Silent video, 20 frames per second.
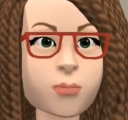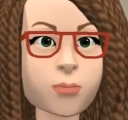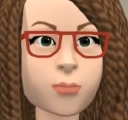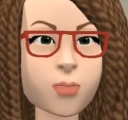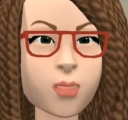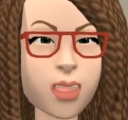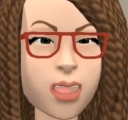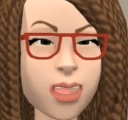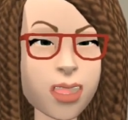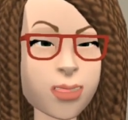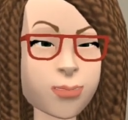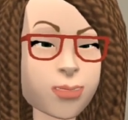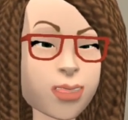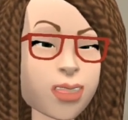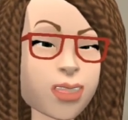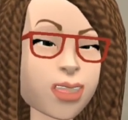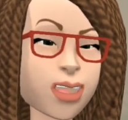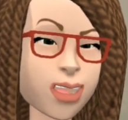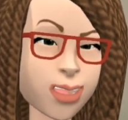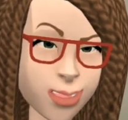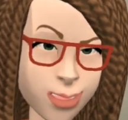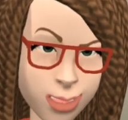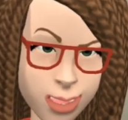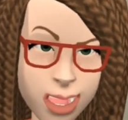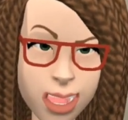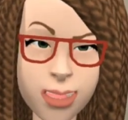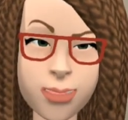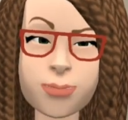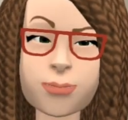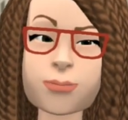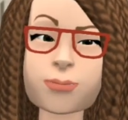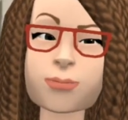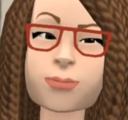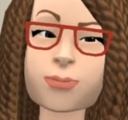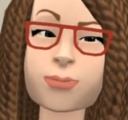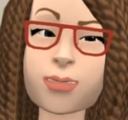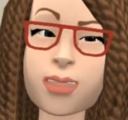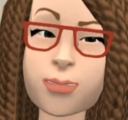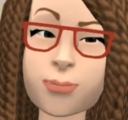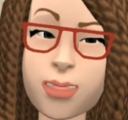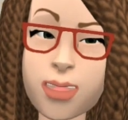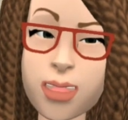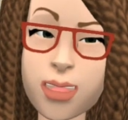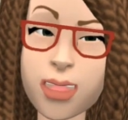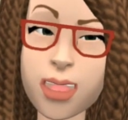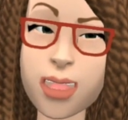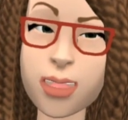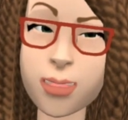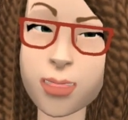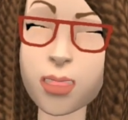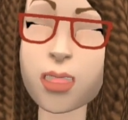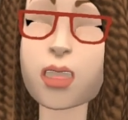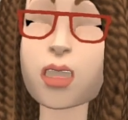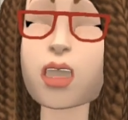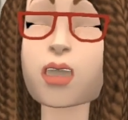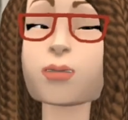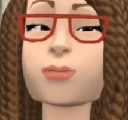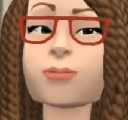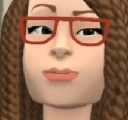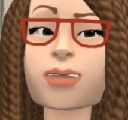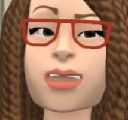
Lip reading: What is a balance sheet? The balance sheet,